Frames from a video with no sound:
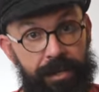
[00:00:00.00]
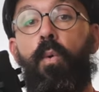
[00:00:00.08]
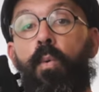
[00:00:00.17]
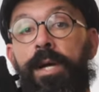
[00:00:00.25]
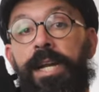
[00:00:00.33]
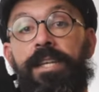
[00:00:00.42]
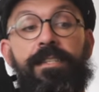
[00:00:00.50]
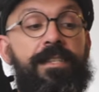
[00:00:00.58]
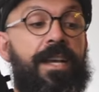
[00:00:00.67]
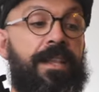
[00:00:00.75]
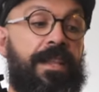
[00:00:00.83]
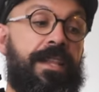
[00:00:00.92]
When I
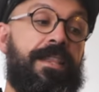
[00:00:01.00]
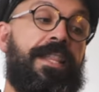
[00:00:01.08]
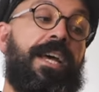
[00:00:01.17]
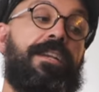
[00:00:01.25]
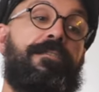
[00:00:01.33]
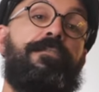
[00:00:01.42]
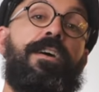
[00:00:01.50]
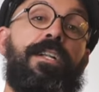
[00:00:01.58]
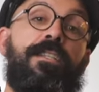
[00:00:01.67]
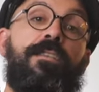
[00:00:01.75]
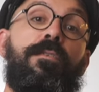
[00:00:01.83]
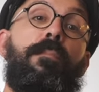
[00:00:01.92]
say that
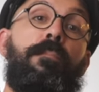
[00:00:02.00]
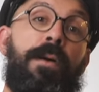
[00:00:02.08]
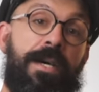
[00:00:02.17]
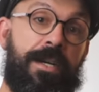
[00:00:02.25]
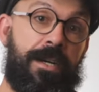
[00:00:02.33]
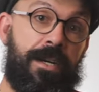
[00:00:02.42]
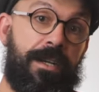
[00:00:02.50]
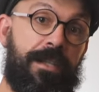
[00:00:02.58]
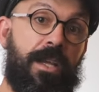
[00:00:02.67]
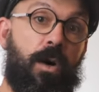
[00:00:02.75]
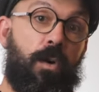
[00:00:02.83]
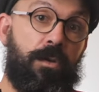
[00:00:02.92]
felt better
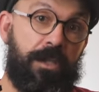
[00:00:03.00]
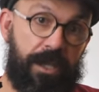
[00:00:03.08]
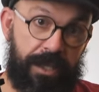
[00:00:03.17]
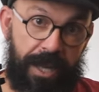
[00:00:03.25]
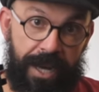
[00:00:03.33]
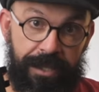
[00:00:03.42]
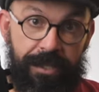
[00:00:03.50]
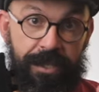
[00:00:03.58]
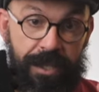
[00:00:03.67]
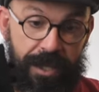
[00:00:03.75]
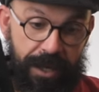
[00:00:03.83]
the older it gets,